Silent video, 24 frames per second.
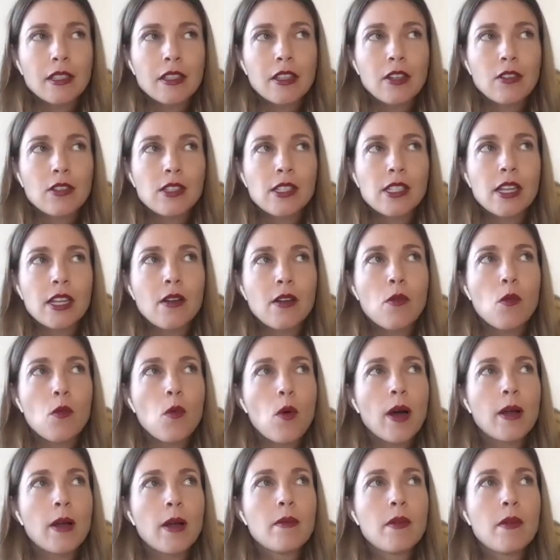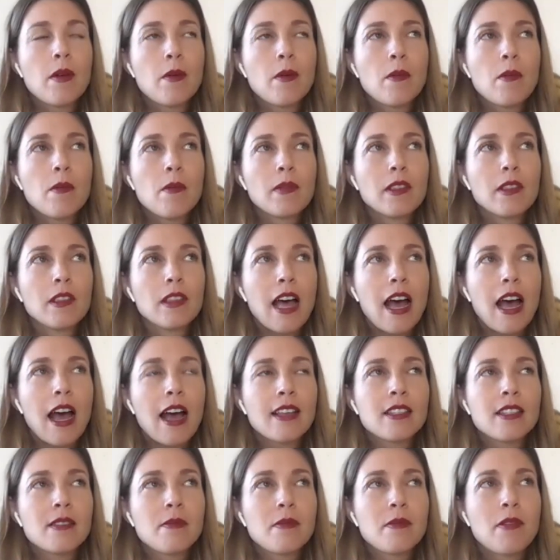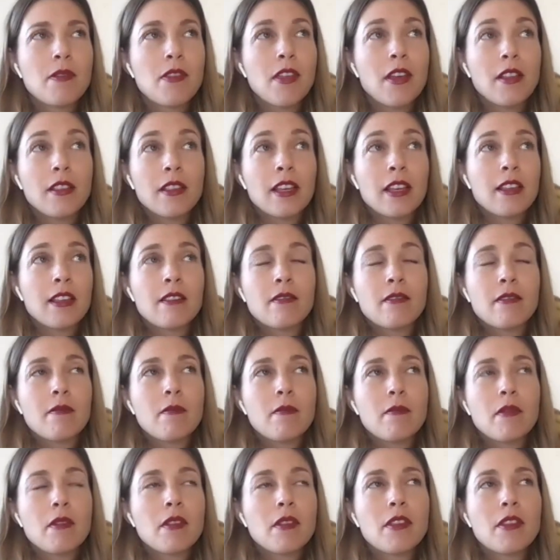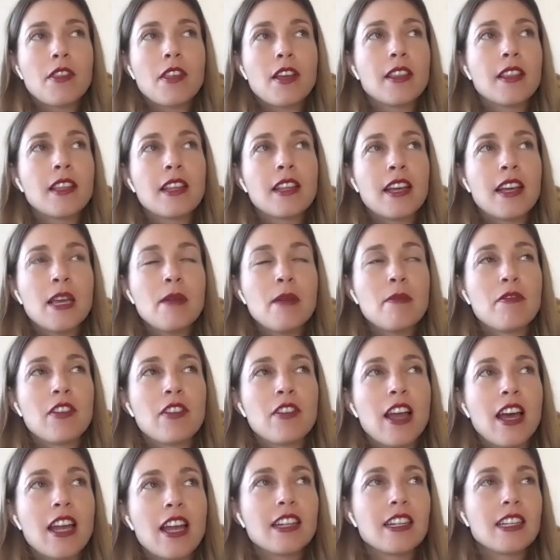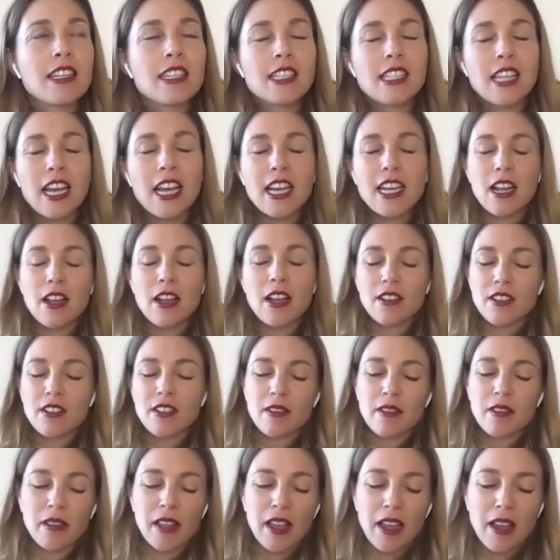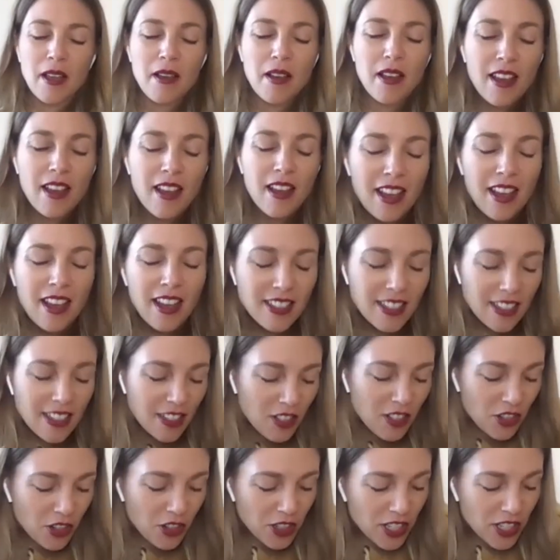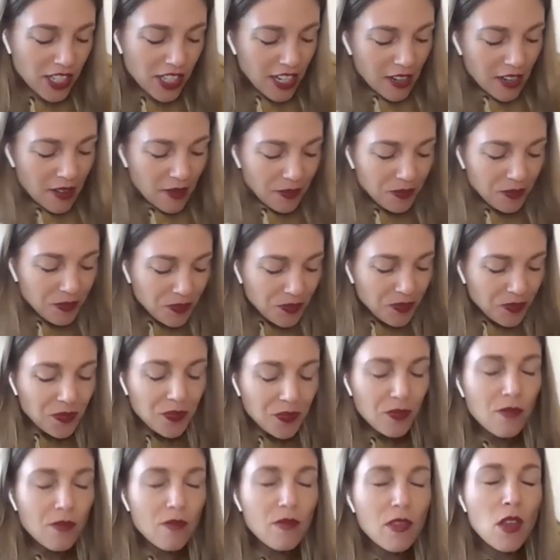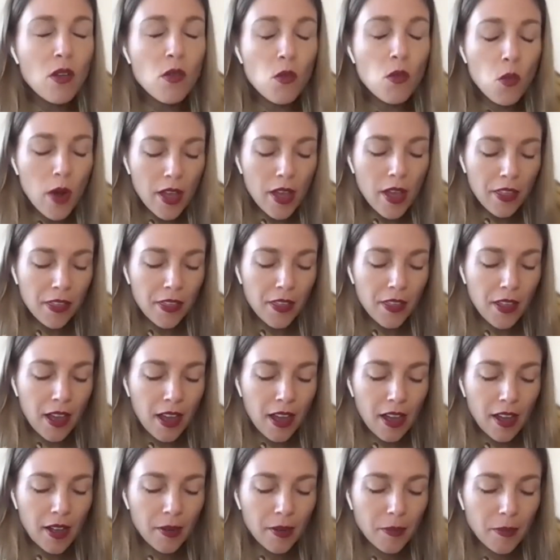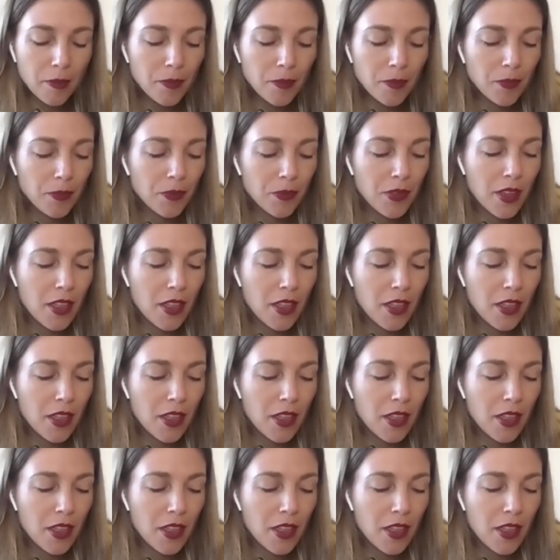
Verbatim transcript: There's like one last th- like thing that I keep forgetting to say, and I like, it's interesting with um,